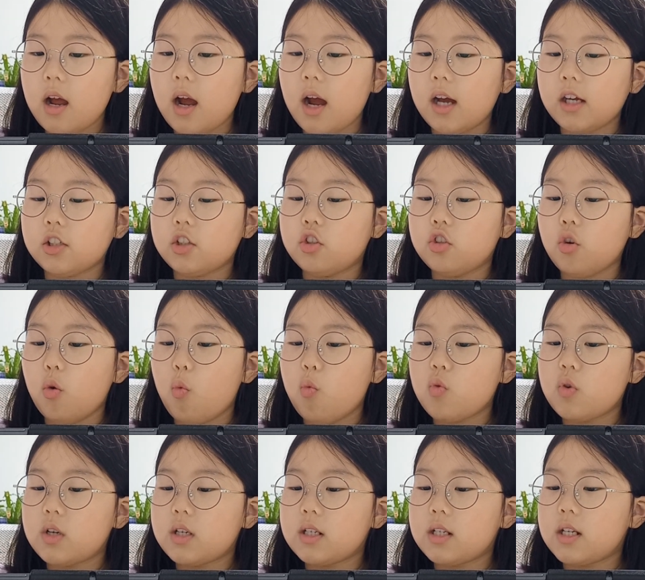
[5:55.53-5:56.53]
I joked.
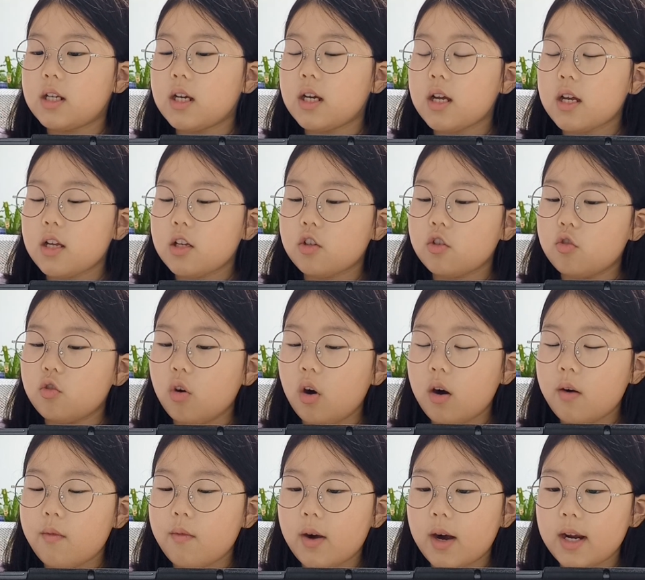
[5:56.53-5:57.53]

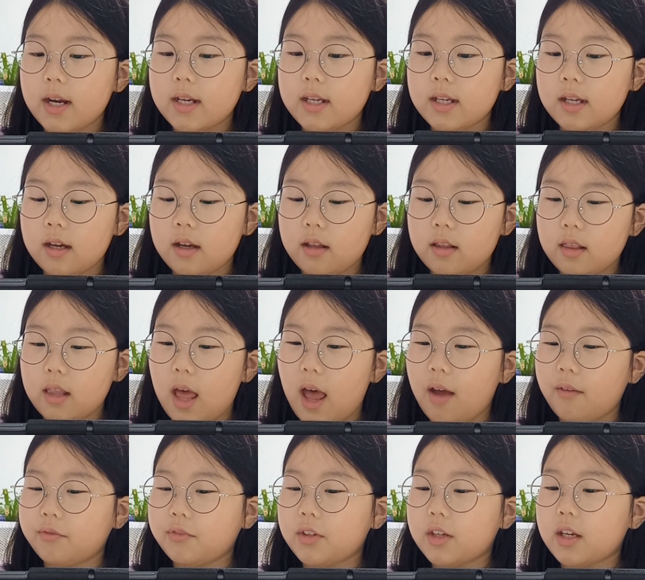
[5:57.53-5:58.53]
You're right,
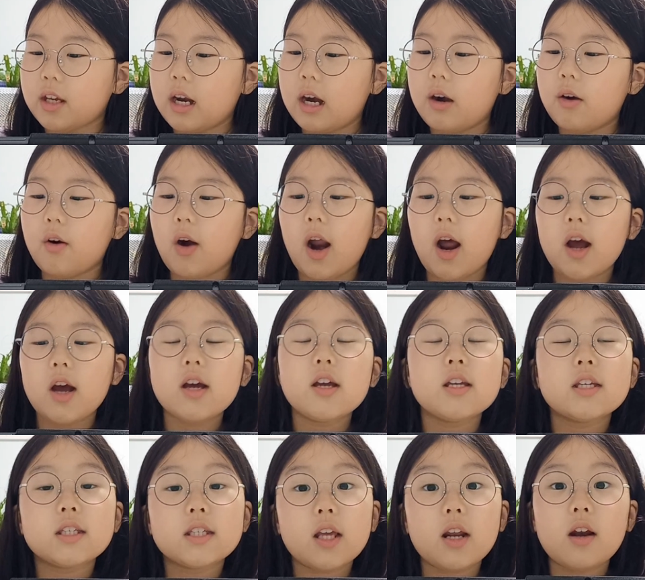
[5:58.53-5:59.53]
laughed Kara.
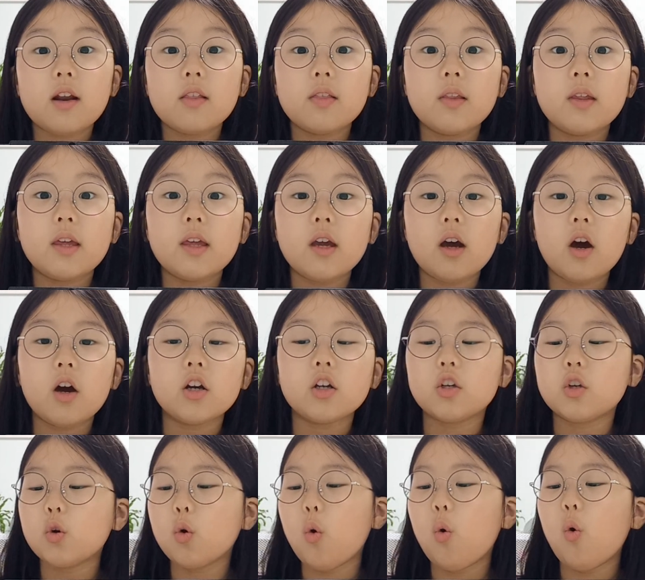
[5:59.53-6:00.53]
Suddenly, a
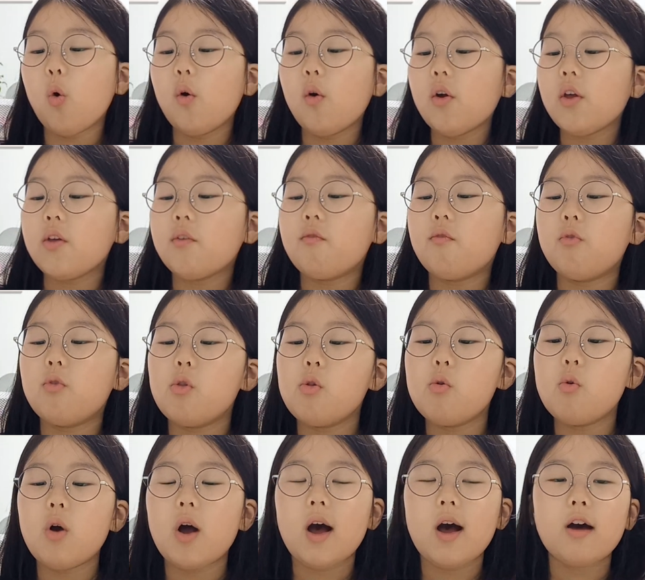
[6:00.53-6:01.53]
toy
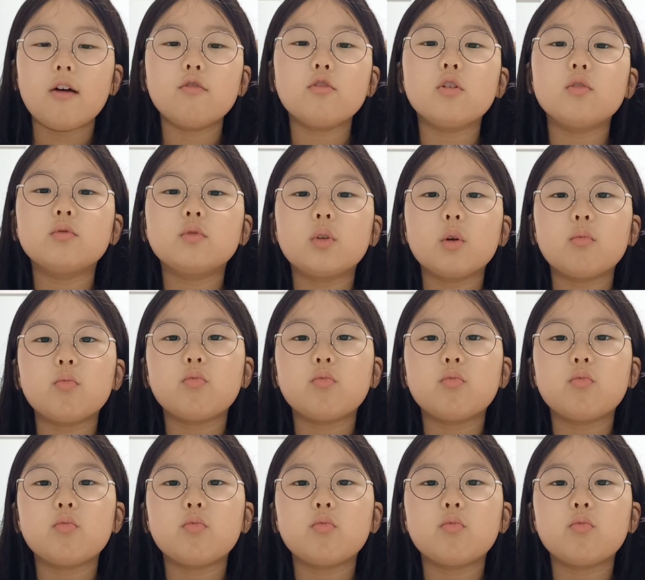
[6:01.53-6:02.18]
flew out of the